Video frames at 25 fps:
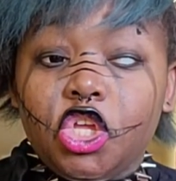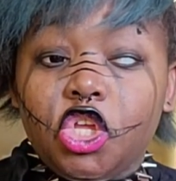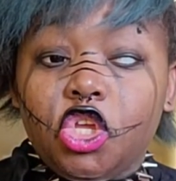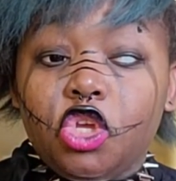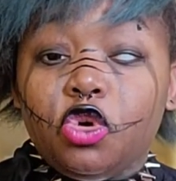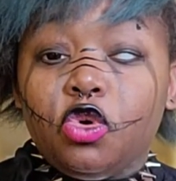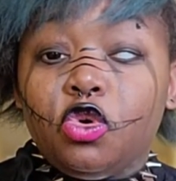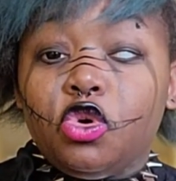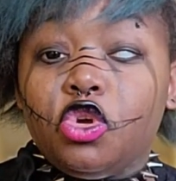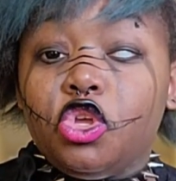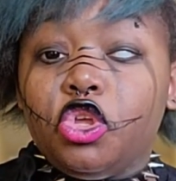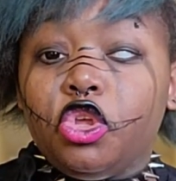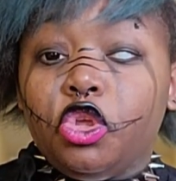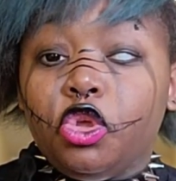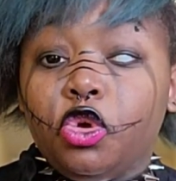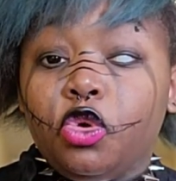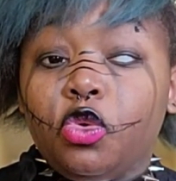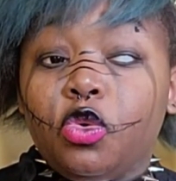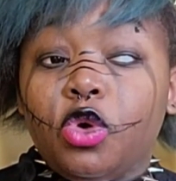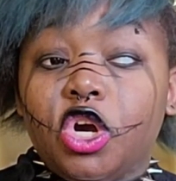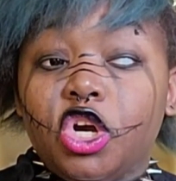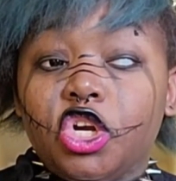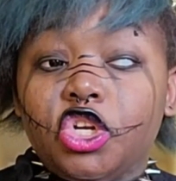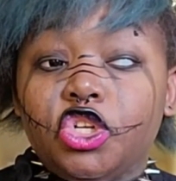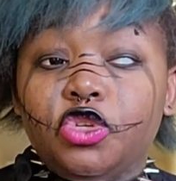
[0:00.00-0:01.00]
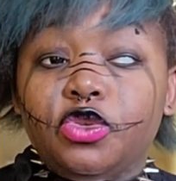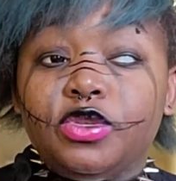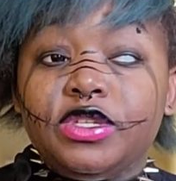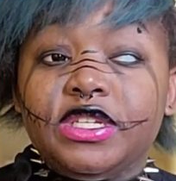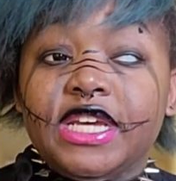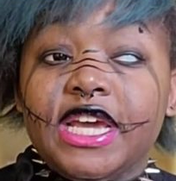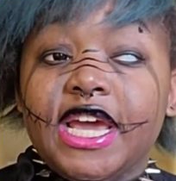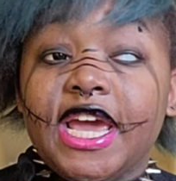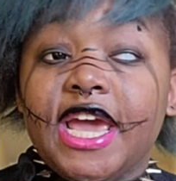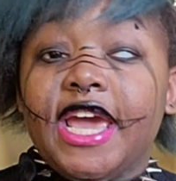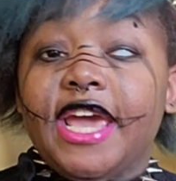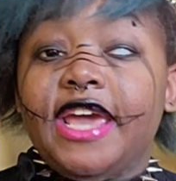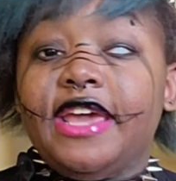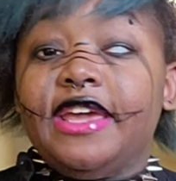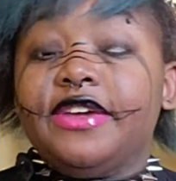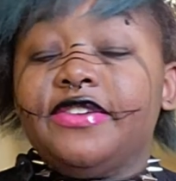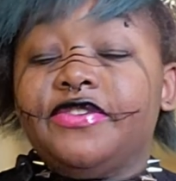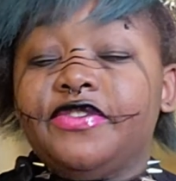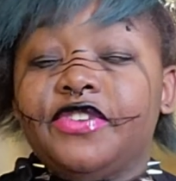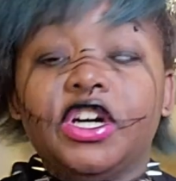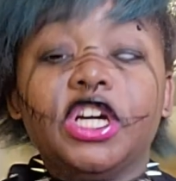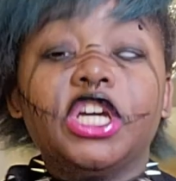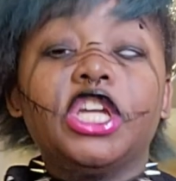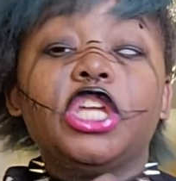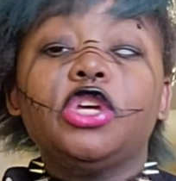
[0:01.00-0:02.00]
you are to say
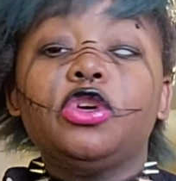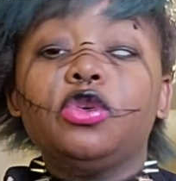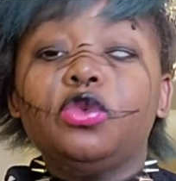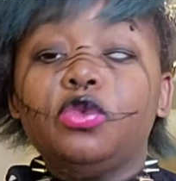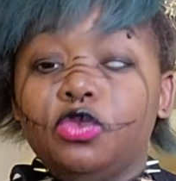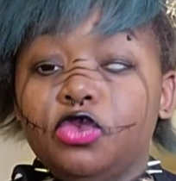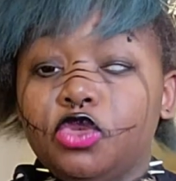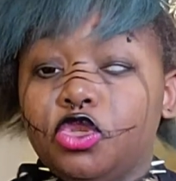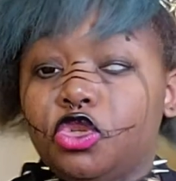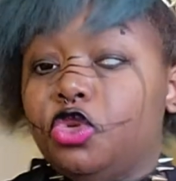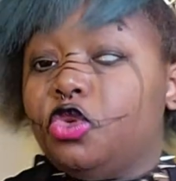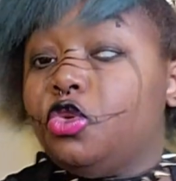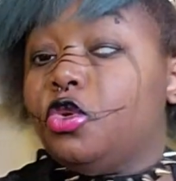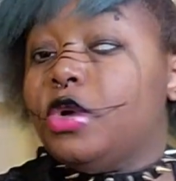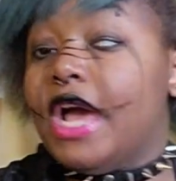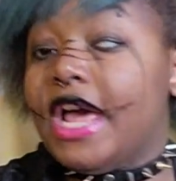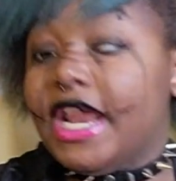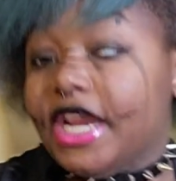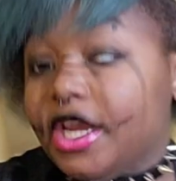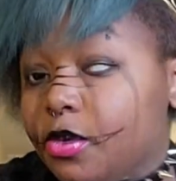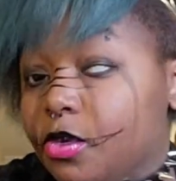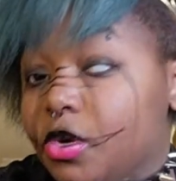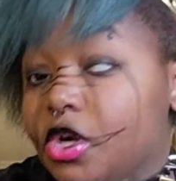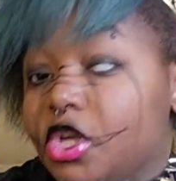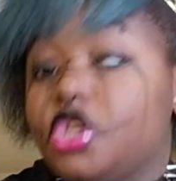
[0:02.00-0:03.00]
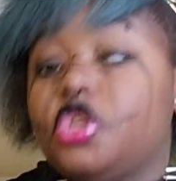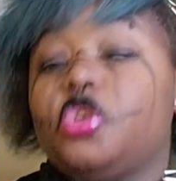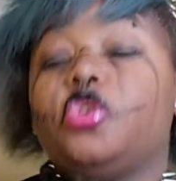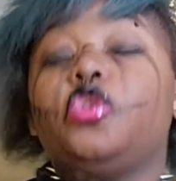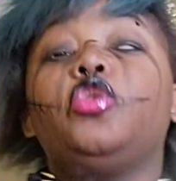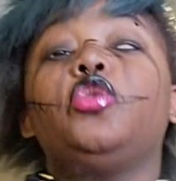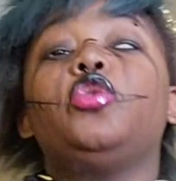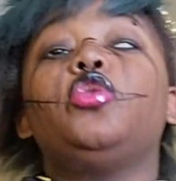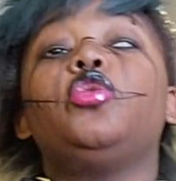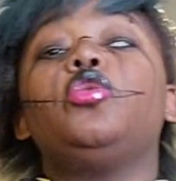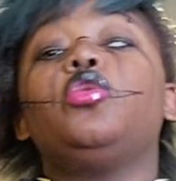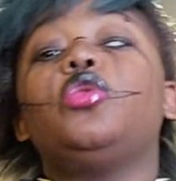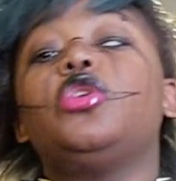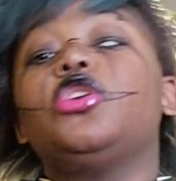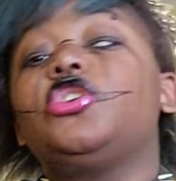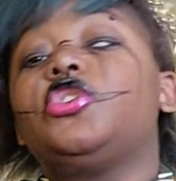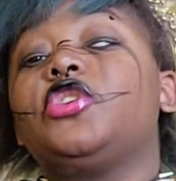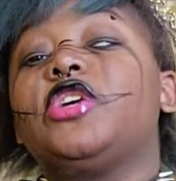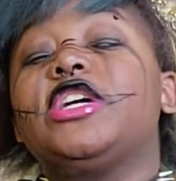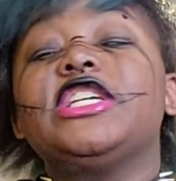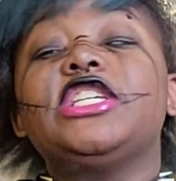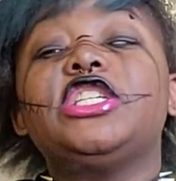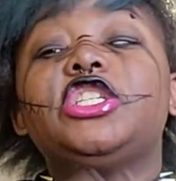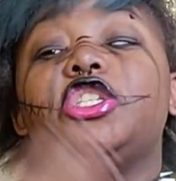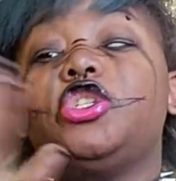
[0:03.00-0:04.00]
fuck you to anyone who
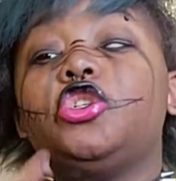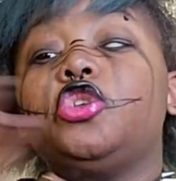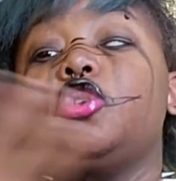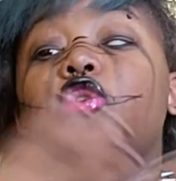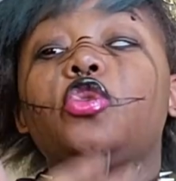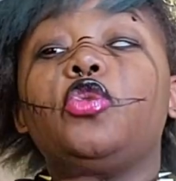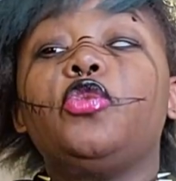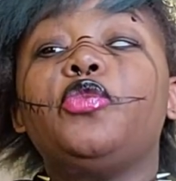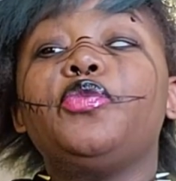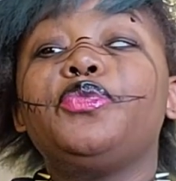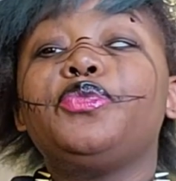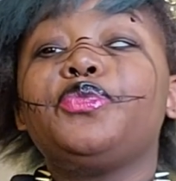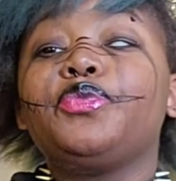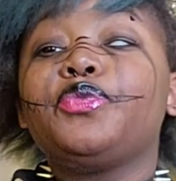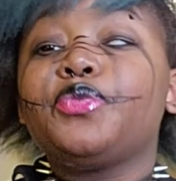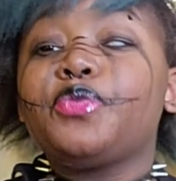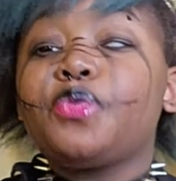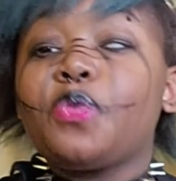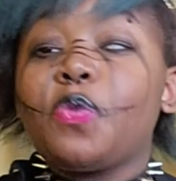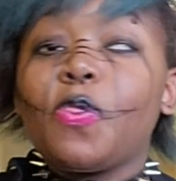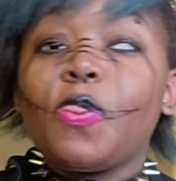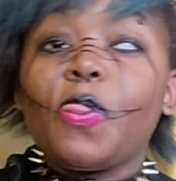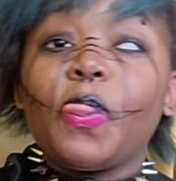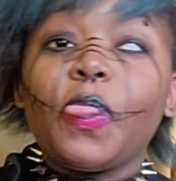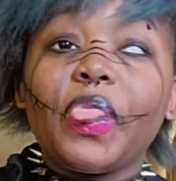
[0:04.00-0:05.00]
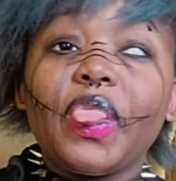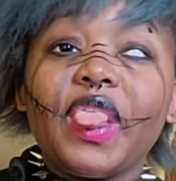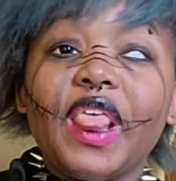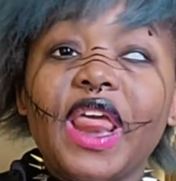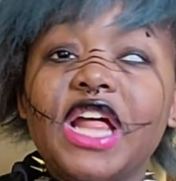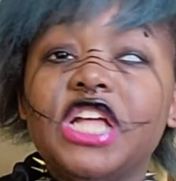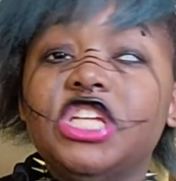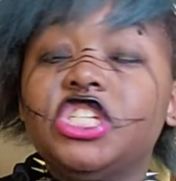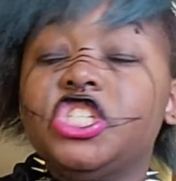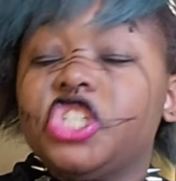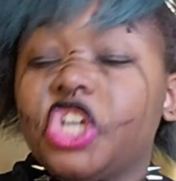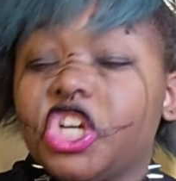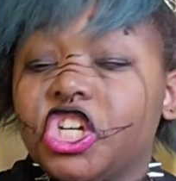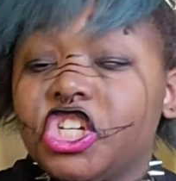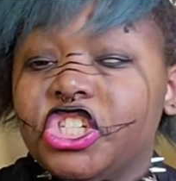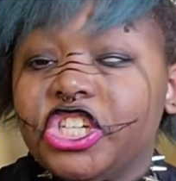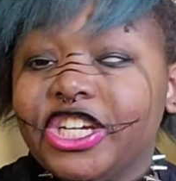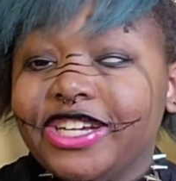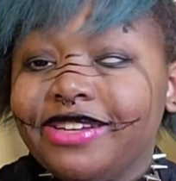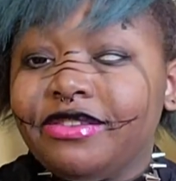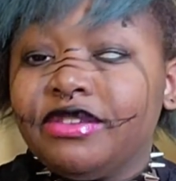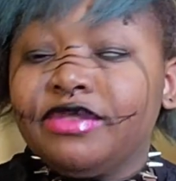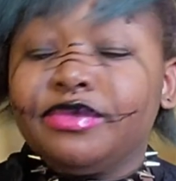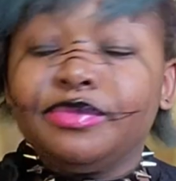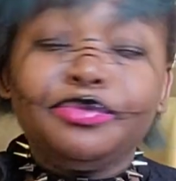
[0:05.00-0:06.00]
tries to start
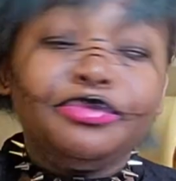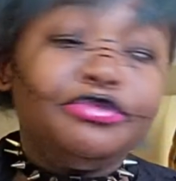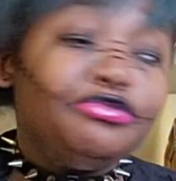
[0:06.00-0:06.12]
shit.